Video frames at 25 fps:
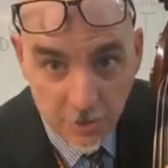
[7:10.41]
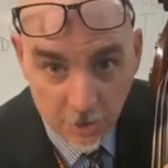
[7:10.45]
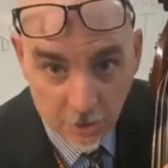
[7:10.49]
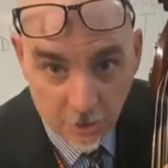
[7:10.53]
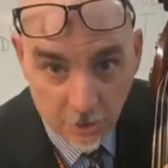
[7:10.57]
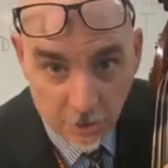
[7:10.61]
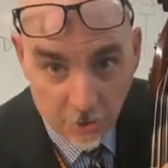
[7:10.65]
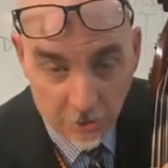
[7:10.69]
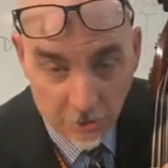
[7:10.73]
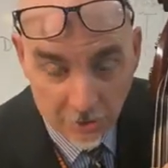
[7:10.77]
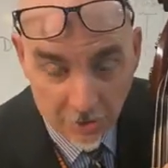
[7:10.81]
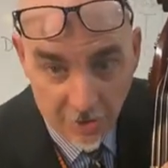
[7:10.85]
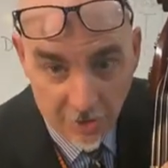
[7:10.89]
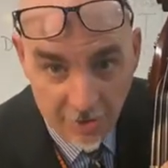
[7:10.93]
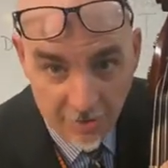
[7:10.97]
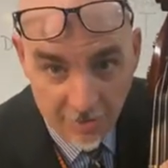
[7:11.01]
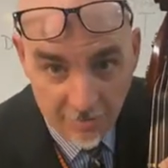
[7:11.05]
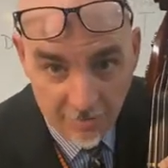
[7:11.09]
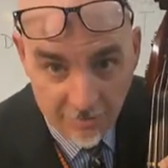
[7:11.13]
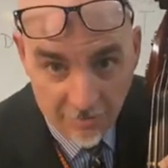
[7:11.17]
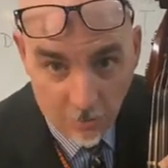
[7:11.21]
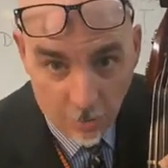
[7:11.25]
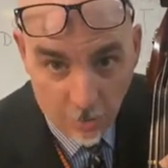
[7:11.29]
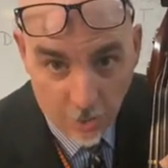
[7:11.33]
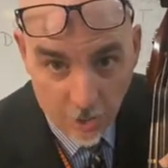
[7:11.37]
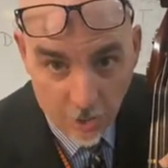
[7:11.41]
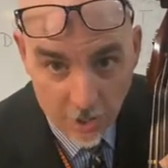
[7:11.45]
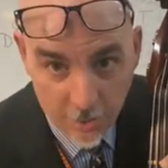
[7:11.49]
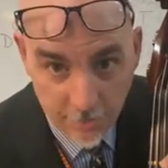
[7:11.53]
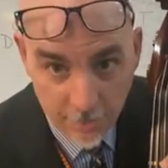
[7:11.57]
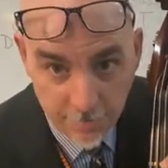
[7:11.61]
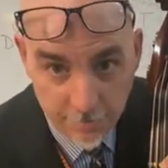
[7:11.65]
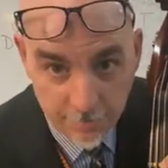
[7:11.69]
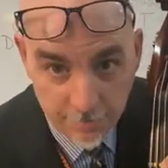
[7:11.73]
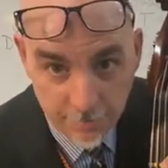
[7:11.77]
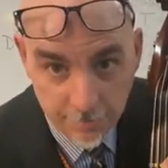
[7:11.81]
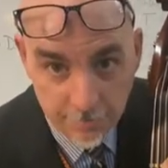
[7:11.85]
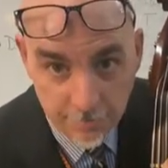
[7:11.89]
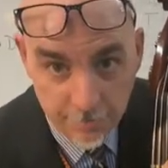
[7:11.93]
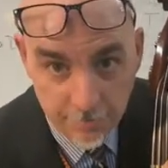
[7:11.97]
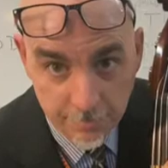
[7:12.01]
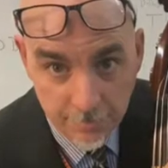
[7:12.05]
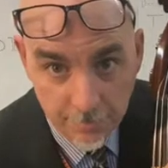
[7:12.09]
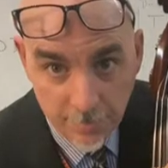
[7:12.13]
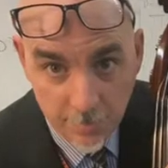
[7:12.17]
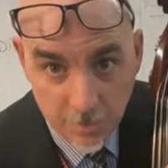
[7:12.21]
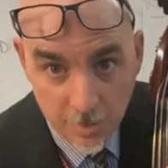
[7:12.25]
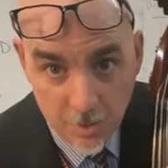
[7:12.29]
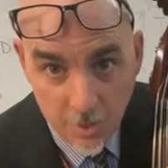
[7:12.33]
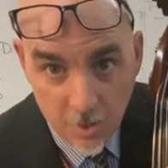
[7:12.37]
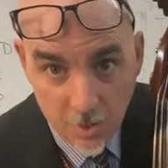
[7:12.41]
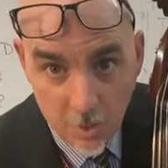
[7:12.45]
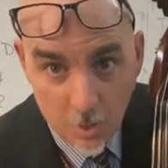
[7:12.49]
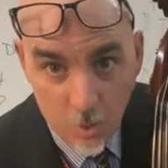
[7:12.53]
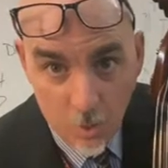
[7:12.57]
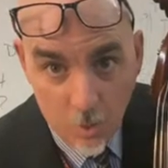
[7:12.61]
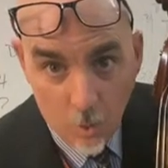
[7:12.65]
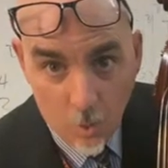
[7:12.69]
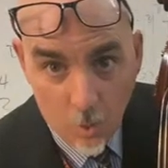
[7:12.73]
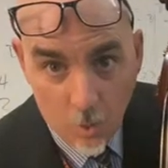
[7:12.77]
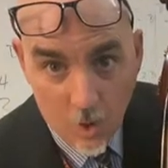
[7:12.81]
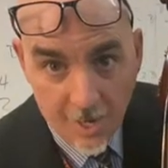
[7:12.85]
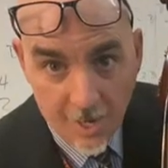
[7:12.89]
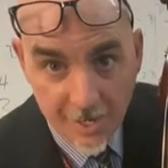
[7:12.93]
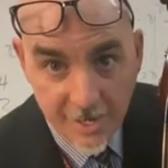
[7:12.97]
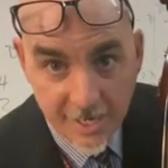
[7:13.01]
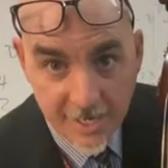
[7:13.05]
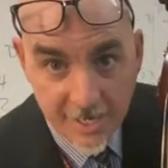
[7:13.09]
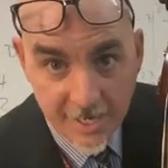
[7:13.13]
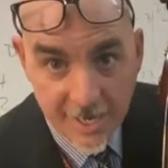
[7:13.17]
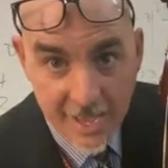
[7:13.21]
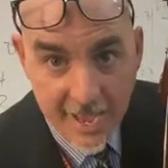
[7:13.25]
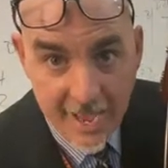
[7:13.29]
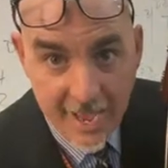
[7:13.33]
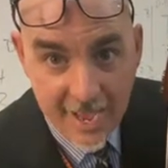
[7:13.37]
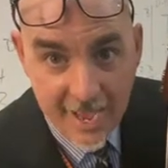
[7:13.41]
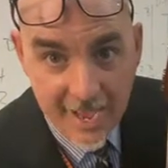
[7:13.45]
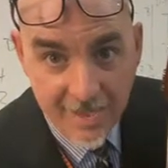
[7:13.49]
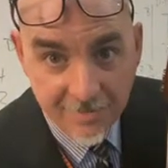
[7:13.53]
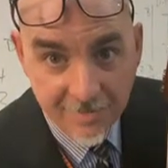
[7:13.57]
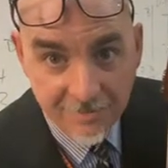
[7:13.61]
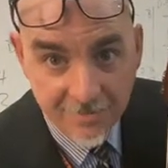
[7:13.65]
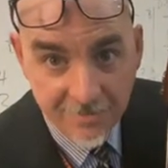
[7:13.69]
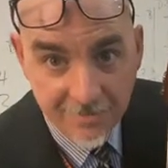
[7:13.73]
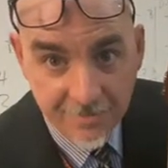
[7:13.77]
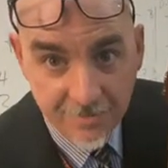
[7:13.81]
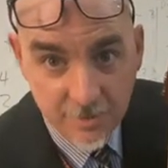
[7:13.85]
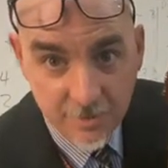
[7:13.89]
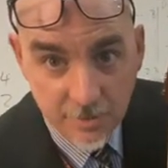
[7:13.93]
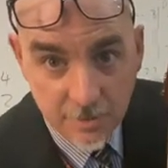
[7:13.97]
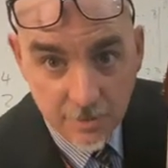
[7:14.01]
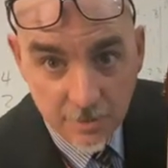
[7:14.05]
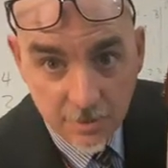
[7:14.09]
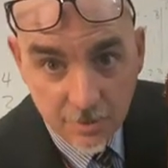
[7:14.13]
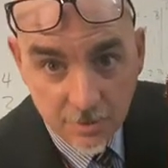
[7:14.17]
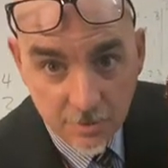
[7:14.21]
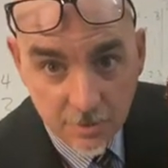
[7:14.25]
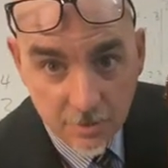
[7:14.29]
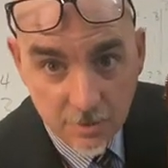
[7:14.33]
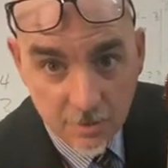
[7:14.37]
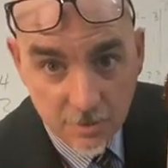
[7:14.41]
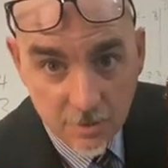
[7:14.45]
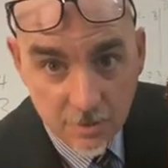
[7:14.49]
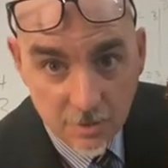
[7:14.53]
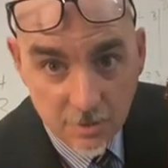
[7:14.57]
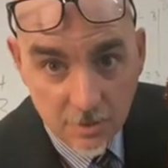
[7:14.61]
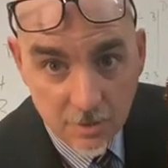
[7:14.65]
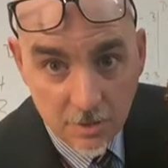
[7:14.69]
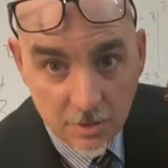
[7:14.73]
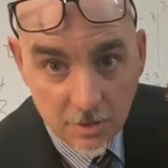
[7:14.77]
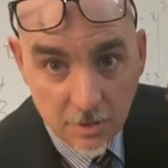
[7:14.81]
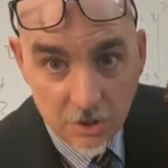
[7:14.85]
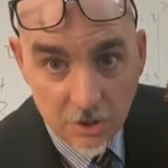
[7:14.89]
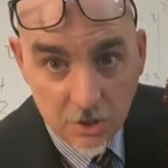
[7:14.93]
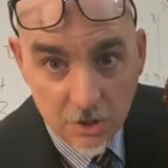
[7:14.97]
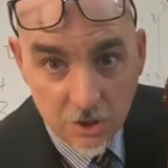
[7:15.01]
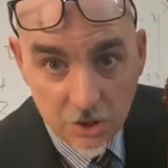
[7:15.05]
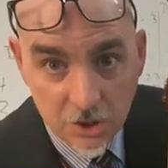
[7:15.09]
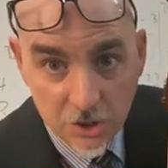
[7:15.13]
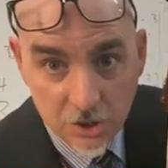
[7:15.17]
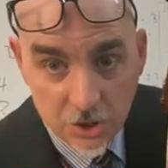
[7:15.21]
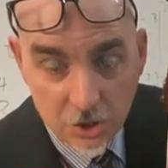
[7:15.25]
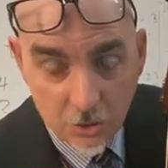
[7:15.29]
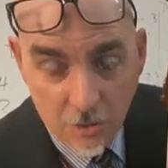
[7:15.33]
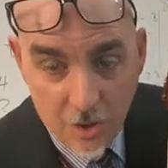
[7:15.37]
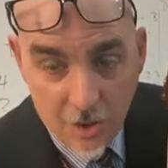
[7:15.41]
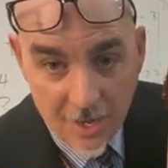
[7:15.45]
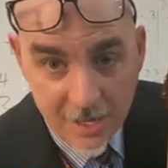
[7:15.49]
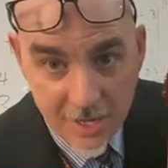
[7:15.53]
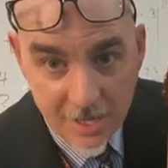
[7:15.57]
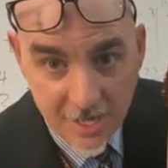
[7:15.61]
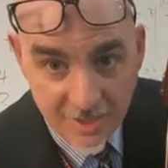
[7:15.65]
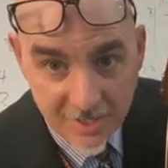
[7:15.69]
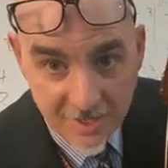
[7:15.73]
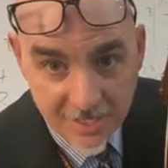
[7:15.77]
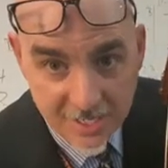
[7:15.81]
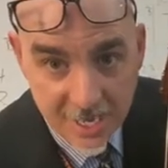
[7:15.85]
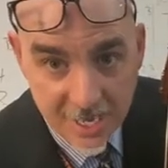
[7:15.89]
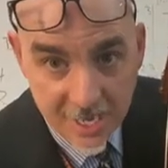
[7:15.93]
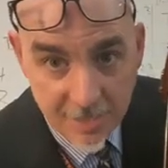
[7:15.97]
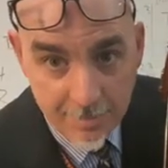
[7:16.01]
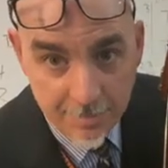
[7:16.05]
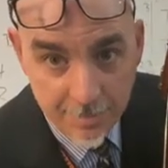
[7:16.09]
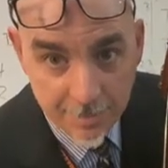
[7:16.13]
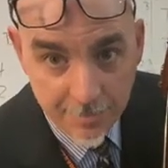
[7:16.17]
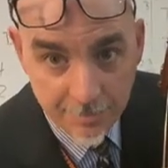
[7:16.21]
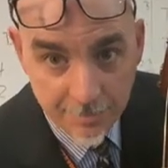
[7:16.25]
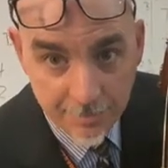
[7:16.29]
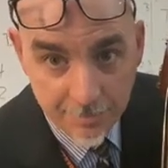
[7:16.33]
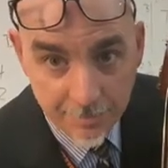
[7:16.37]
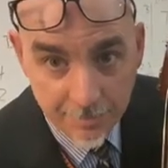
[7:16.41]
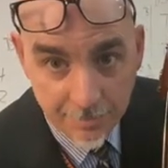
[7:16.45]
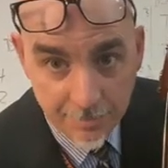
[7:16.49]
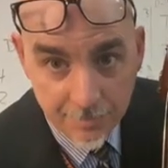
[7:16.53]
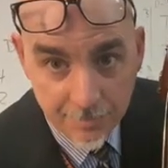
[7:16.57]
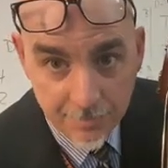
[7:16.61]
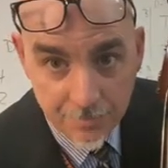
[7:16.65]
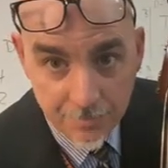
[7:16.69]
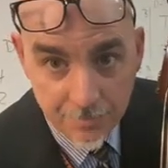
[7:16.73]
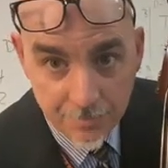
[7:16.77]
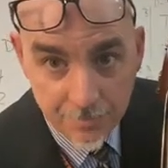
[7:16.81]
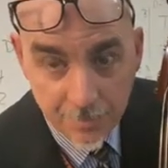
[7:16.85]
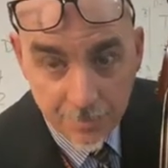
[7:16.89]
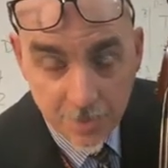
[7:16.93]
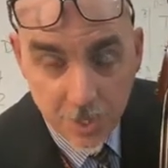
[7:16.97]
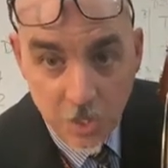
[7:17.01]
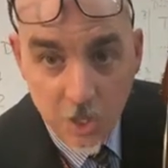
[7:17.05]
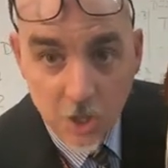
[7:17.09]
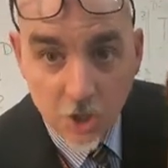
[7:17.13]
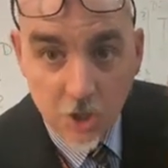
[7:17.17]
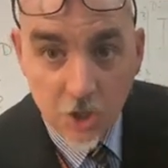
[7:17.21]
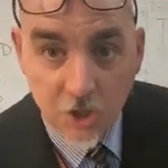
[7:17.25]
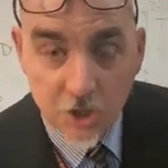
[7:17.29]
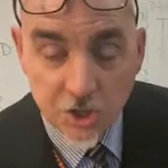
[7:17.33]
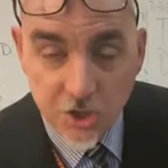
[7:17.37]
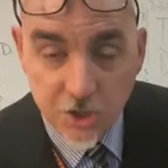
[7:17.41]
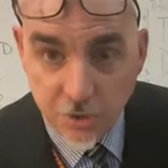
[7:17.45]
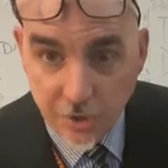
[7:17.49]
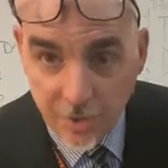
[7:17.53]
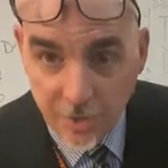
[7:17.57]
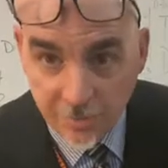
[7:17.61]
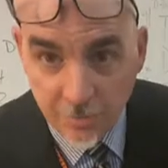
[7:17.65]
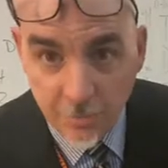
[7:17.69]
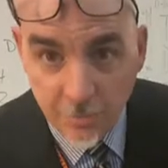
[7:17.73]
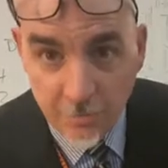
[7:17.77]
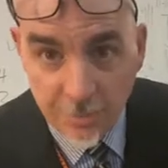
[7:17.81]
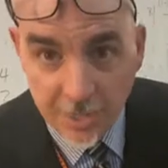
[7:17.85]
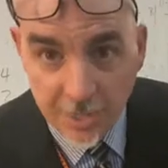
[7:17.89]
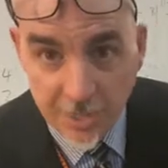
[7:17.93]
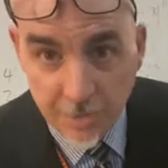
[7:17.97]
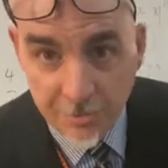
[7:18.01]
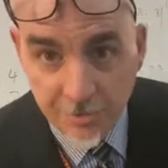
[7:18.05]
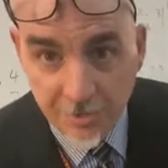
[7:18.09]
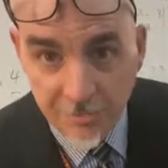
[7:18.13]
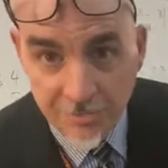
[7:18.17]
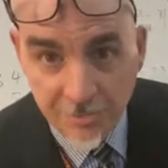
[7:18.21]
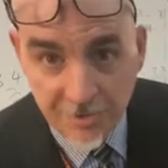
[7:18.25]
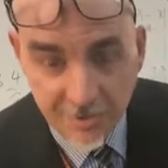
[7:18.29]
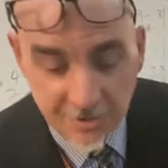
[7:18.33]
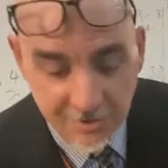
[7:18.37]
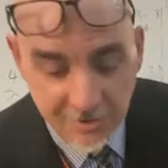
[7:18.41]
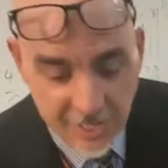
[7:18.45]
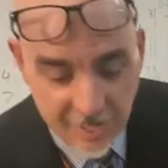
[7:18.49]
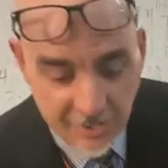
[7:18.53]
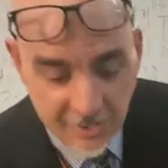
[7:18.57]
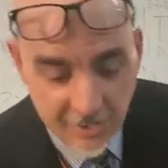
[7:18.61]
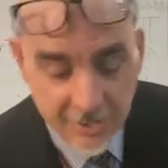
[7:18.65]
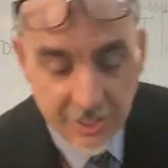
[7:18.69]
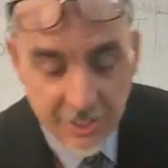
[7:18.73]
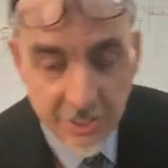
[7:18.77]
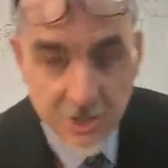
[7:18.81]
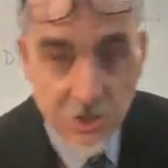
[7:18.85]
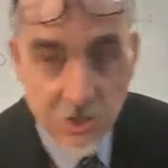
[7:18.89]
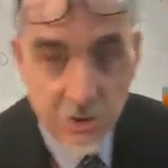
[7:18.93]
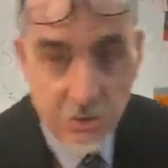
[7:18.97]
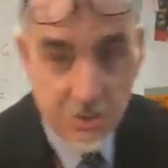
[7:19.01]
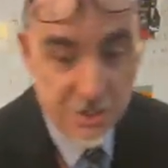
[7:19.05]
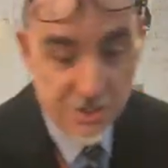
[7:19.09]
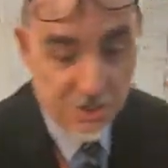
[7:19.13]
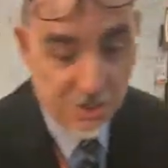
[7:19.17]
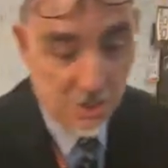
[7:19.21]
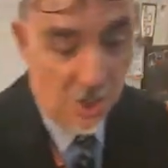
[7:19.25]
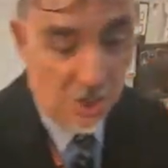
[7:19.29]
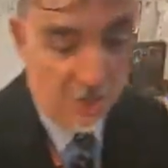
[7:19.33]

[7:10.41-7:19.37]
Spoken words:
Go to 4, 1 in half, 2 on the tape. Good, so everyone pick up your fiddle now and let's do this all